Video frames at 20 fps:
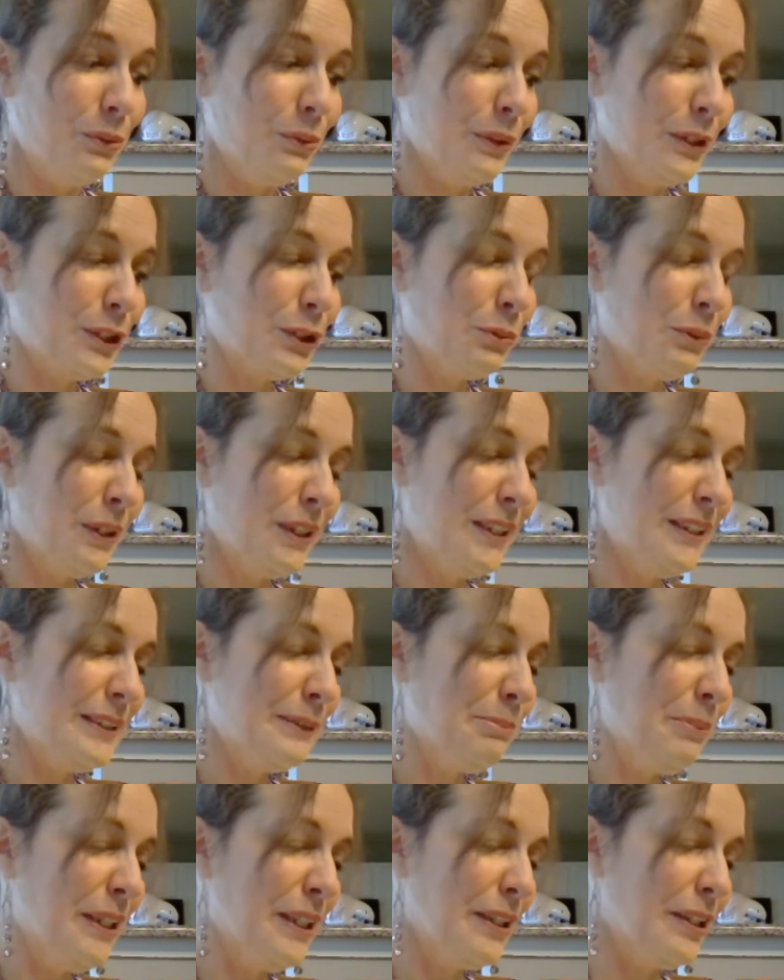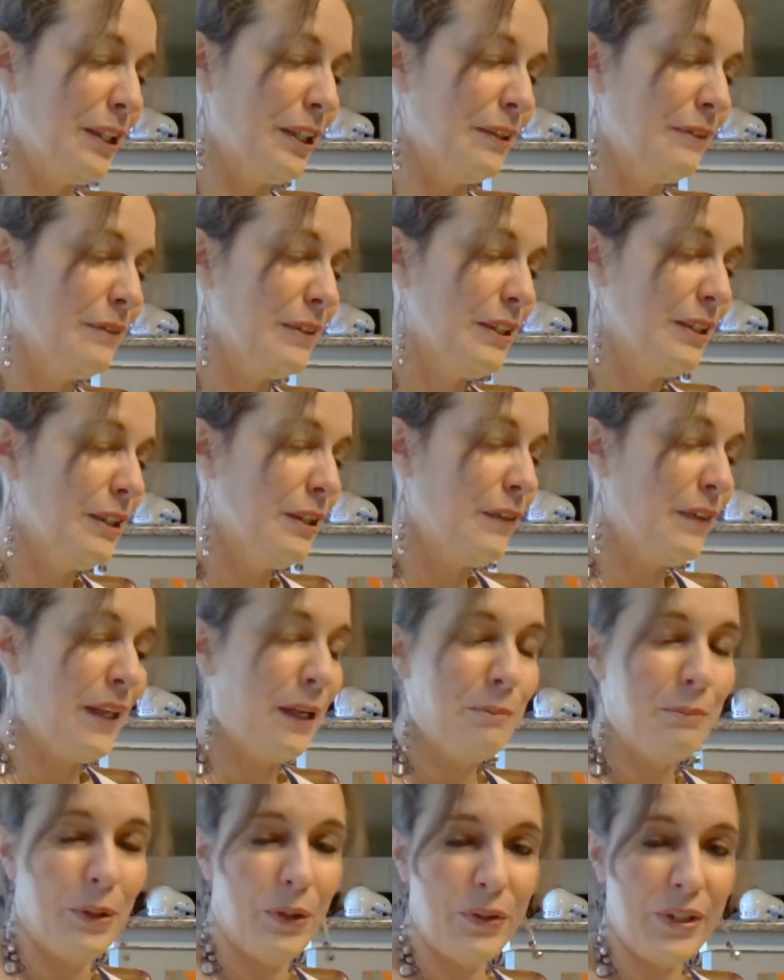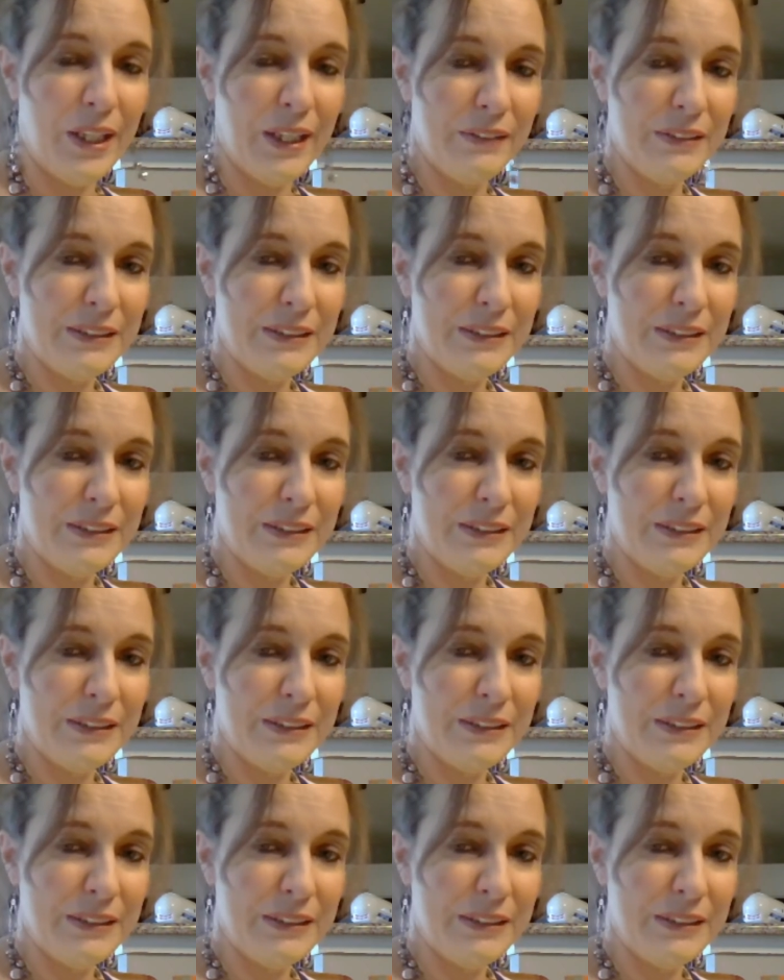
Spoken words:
Which one is bigger? They both have